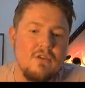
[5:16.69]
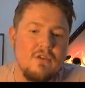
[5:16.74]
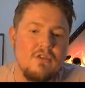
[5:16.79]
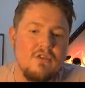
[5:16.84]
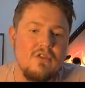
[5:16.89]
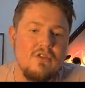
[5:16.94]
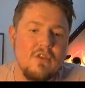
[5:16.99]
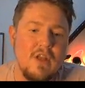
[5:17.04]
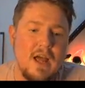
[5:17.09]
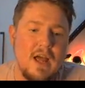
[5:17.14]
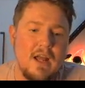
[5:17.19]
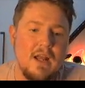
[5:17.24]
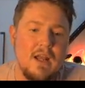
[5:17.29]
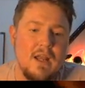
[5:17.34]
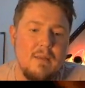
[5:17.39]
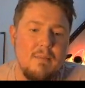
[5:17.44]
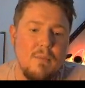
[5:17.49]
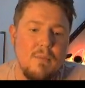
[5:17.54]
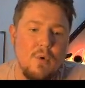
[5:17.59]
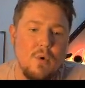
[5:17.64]

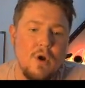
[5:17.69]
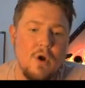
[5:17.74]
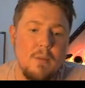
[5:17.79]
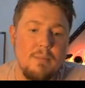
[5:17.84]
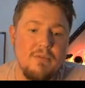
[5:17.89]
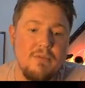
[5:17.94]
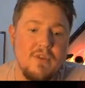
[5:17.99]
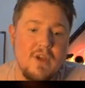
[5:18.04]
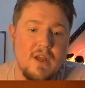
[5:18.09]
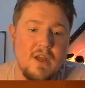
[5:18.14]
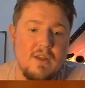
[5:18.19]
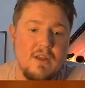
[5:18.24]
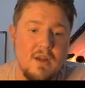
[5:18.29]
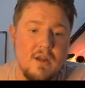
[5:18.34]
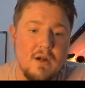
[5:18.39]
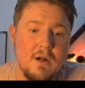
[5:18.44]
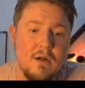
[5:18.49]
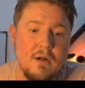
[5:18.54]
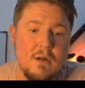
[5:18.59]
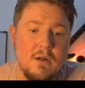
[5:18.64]
slightly more upside
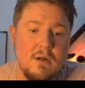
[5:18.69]
here